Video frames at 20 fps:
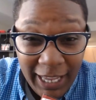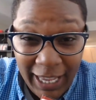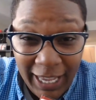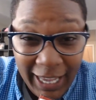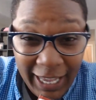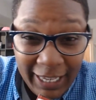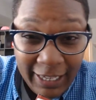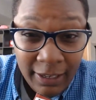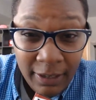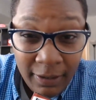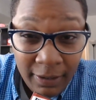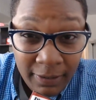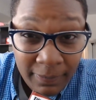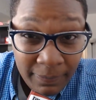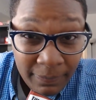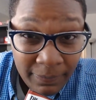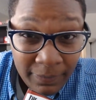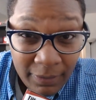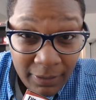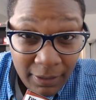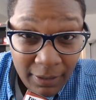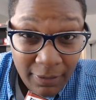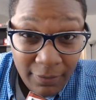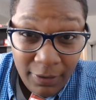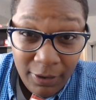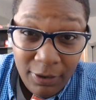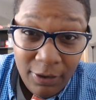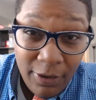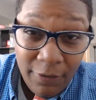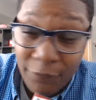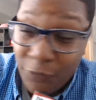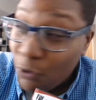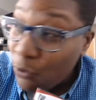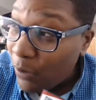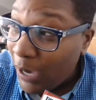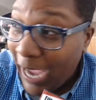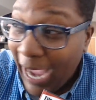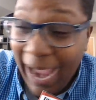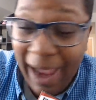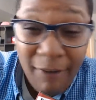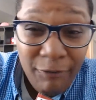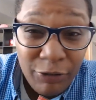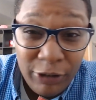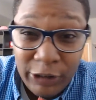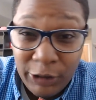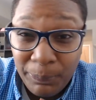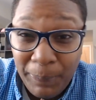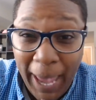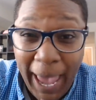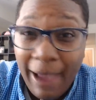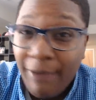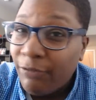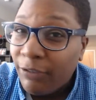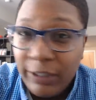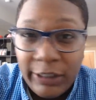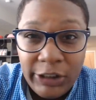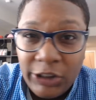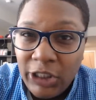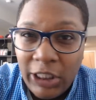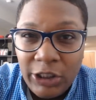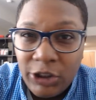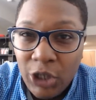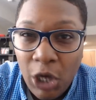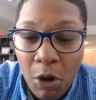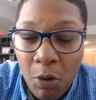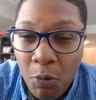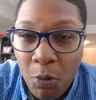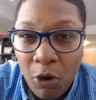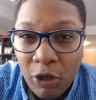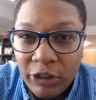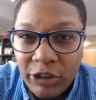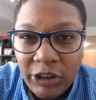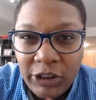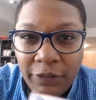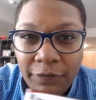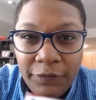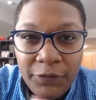hey, if, you average average, don't want you.